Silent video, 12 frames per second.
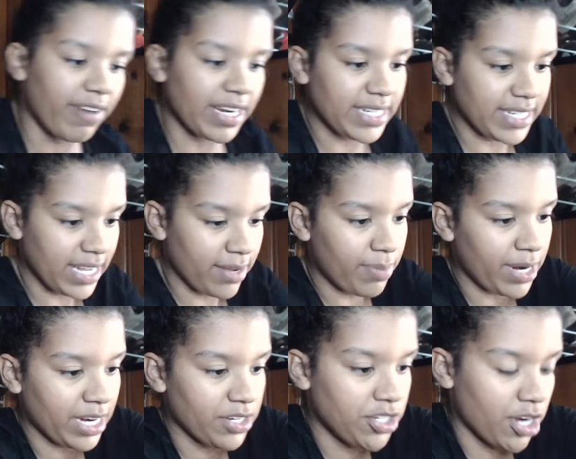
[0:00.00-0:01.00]
did, but
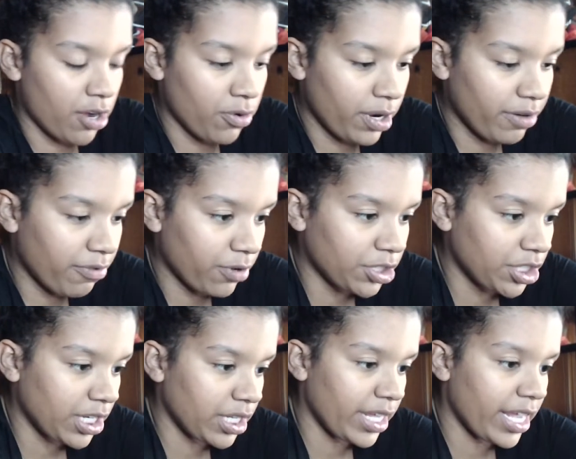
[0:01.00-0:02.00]
I don't,
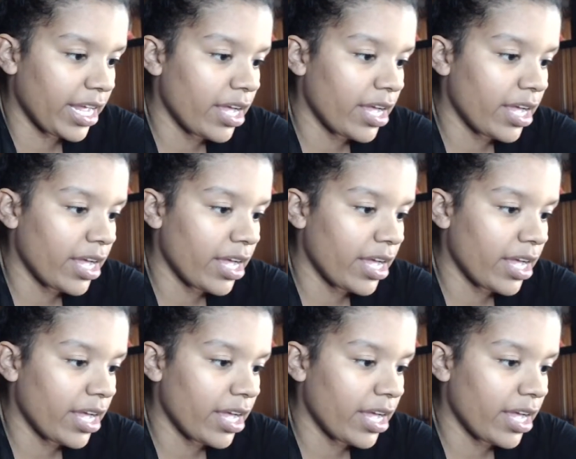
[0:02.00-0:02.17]
unfortunately.